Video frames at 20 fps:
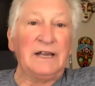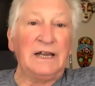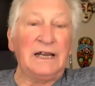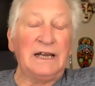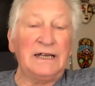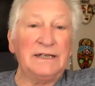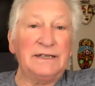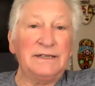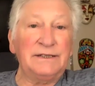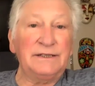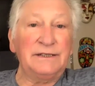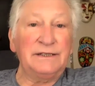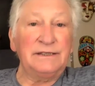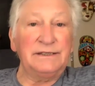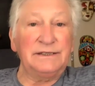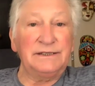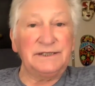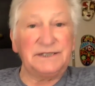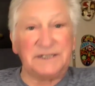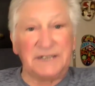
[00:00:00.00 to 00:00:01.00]
And
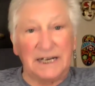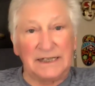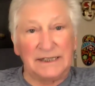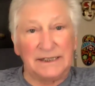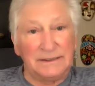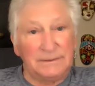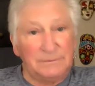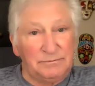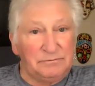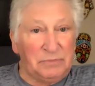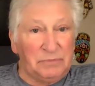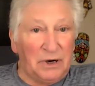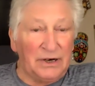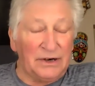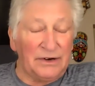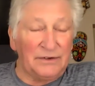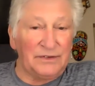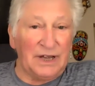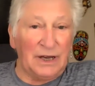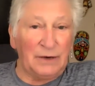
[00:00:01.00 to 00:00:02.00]
second
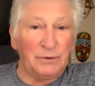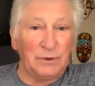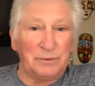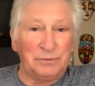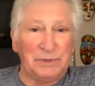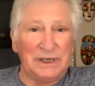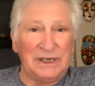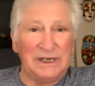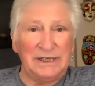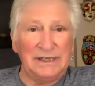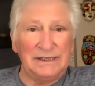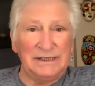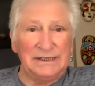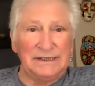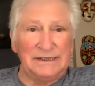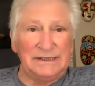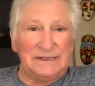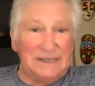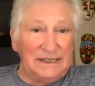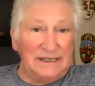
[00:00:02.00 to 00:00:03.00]
part of that would be,
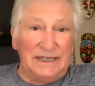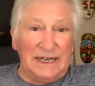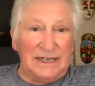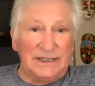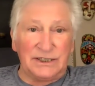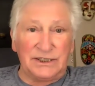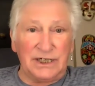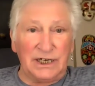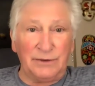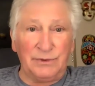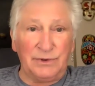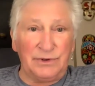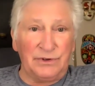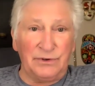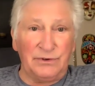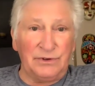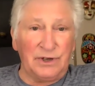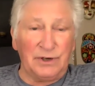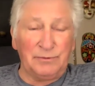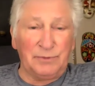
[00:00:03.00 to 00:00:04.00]
did they share with
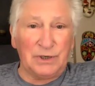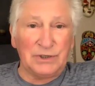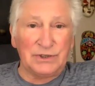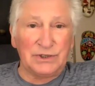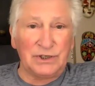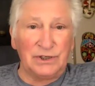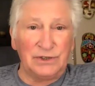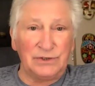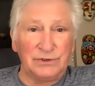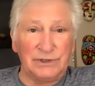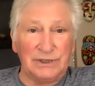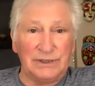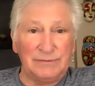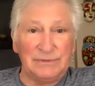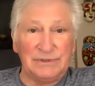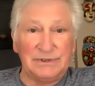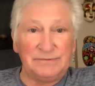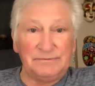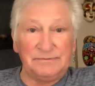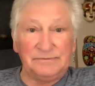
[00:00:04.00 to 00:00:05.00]
you their personal
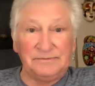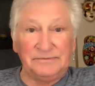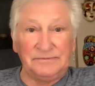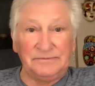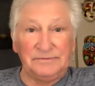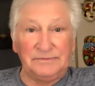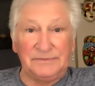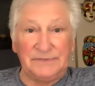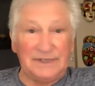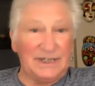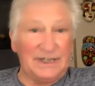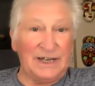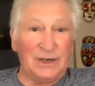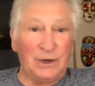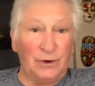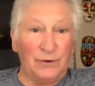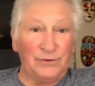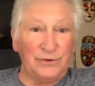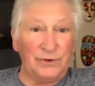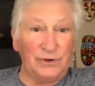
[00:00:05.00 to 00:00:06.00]
dreams? Hmm? Did they
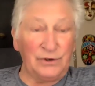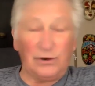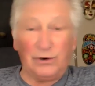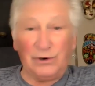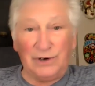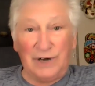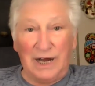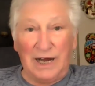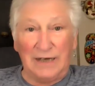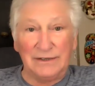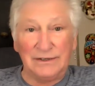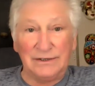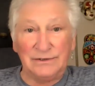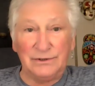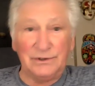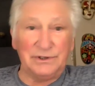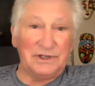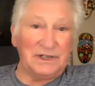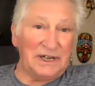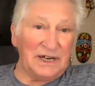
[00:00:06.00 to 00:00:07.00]
go for it or not?
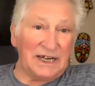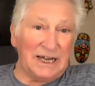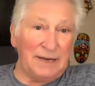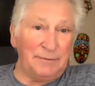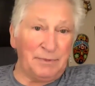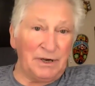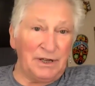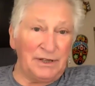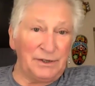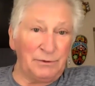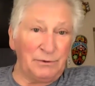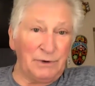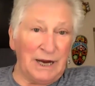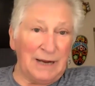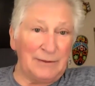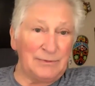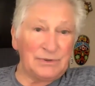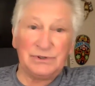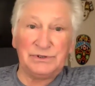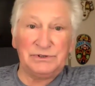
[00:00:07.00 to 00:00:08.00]
Or did they keep it under
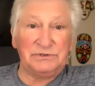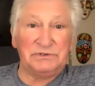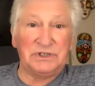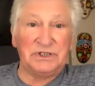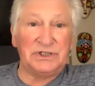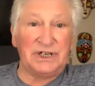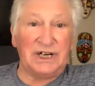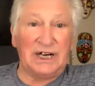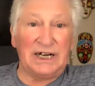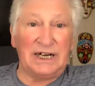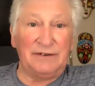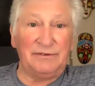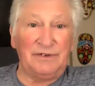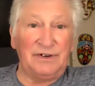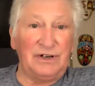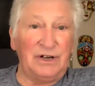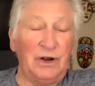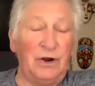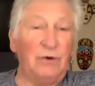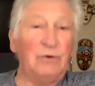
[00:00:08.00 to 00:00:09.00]
wraps or did you not
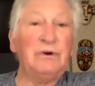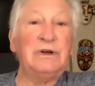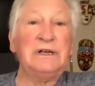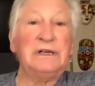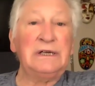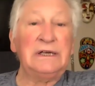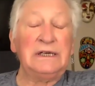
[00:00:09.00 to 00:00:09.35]
know?